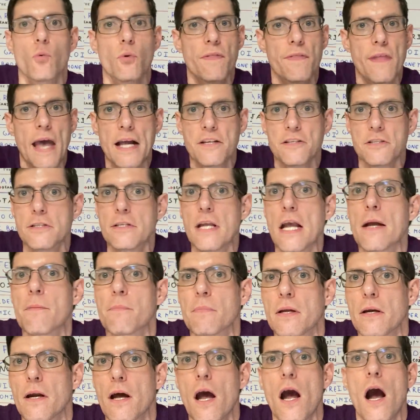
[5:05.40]
with that
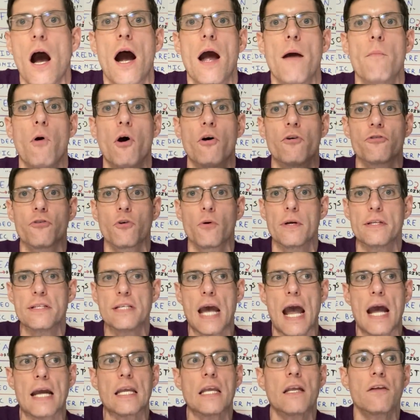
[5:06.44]
statement. I'm also
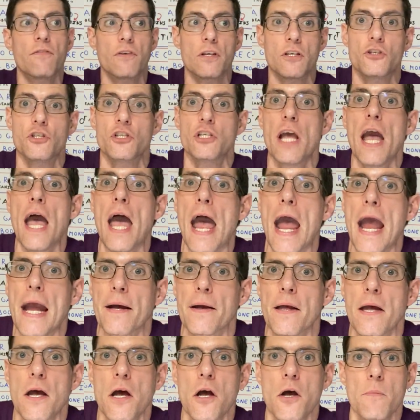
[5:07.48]
attacking VGA
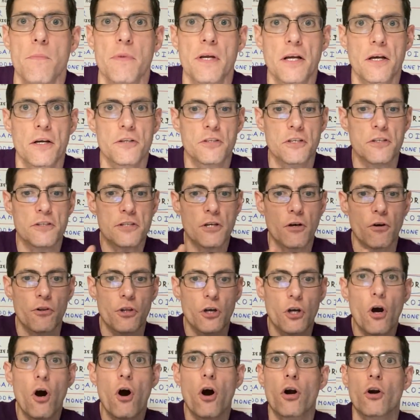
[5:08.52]
because until
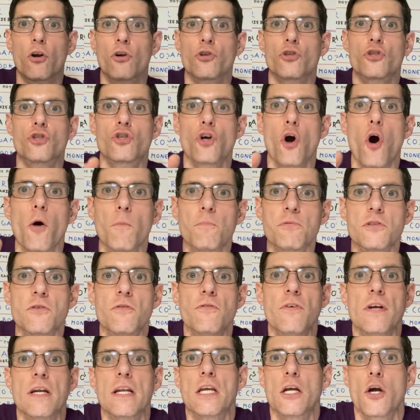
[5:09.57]
the Karl Jobst
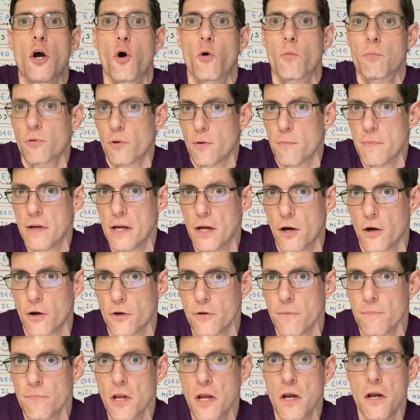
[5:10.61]
video
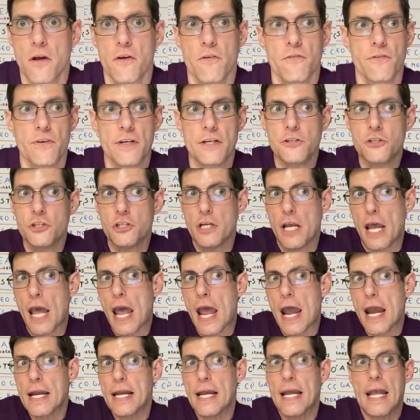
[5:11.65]
premiered,
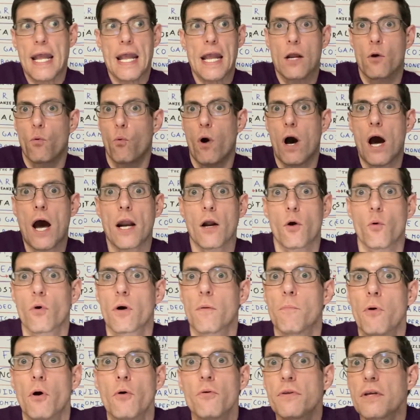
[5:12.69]
VGA and WATA were
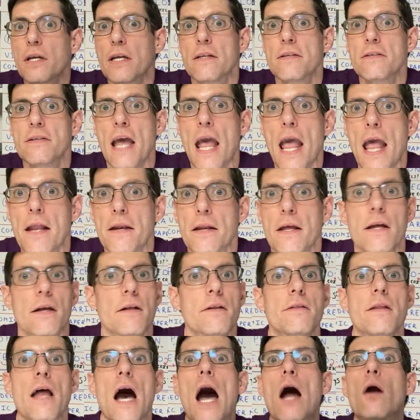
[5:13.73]
both content
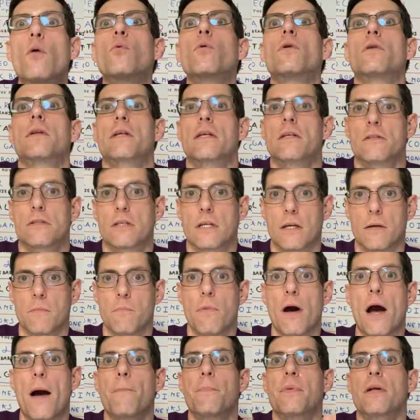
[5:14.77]
not releasing
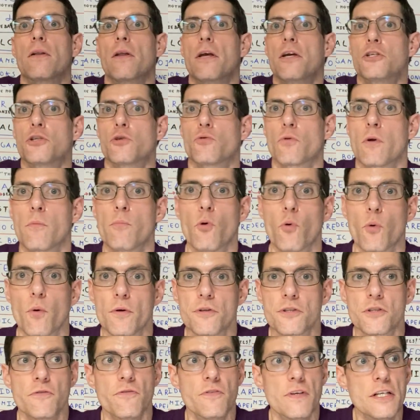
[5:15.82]
population
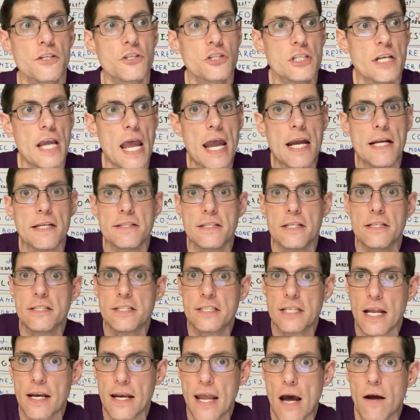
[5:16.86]
reports. VGA did
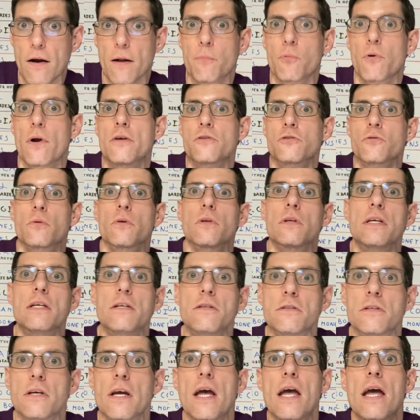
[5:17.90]
send out a press
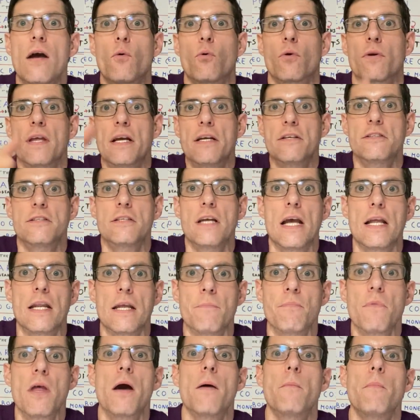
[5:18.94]
release where they
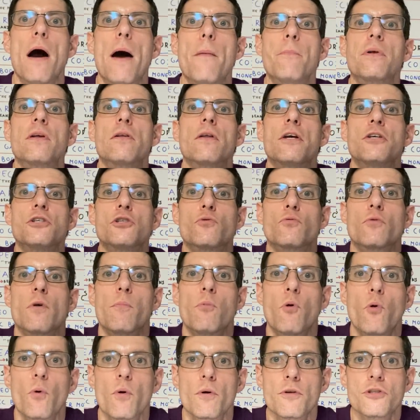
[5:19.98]
stated population
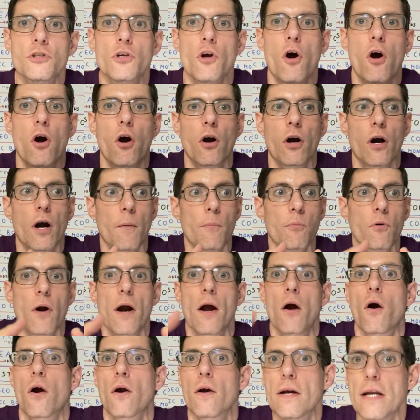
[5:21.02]
reports are a
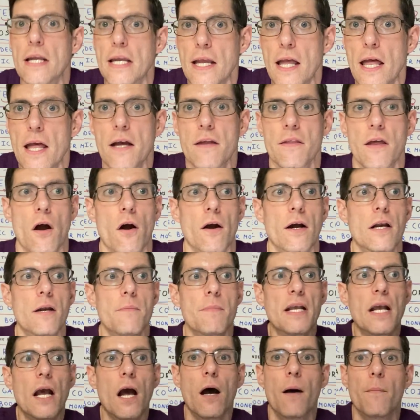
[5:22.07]
priority. They are going to
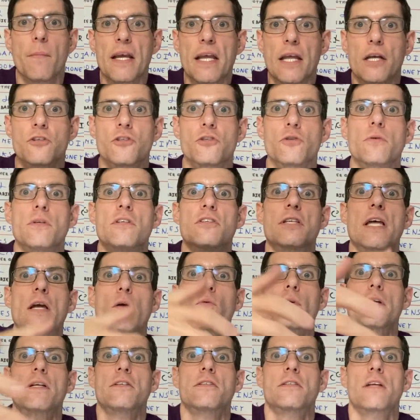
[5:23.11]
be coming as soon as they
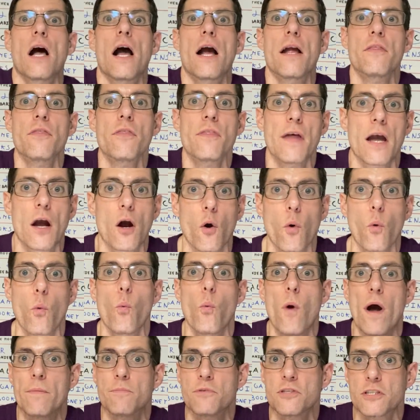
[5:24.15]
redesign their
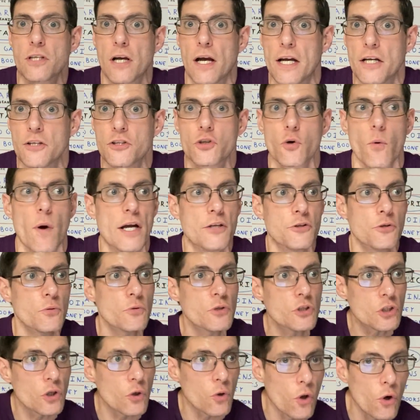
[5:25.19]
website. So I do
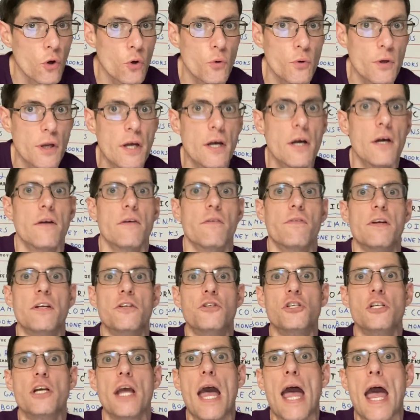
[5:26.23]
salute
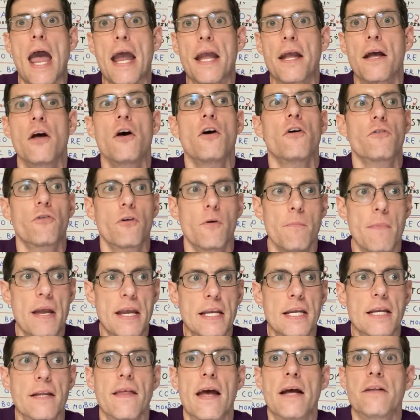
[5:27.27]
VGA for
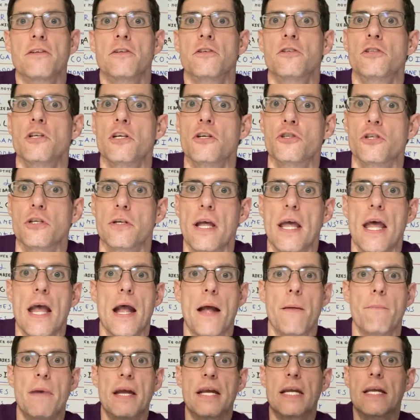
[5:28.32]
making that decision
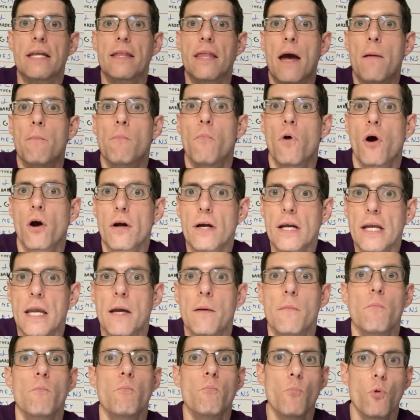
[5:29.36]
and making that
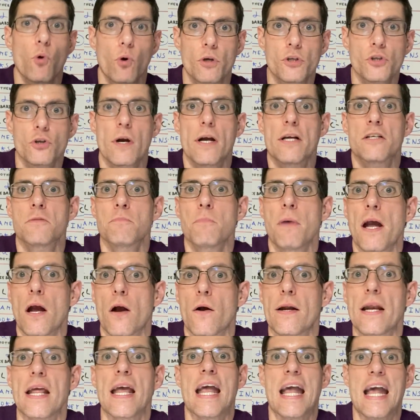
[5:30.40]
market more
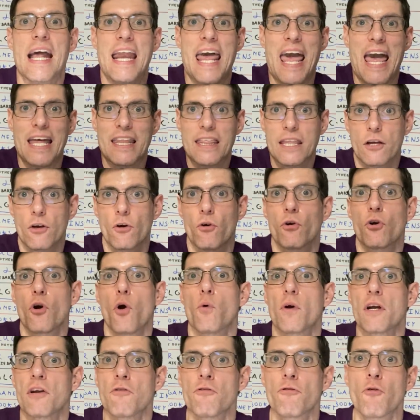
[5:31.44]
transparent and ethical
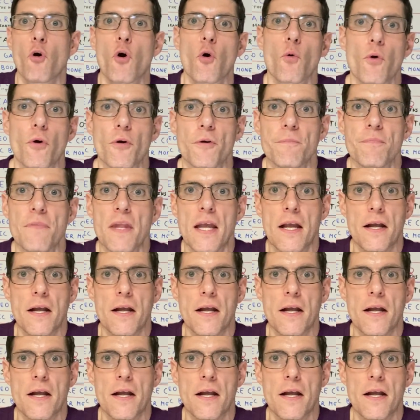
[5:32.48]
going forward.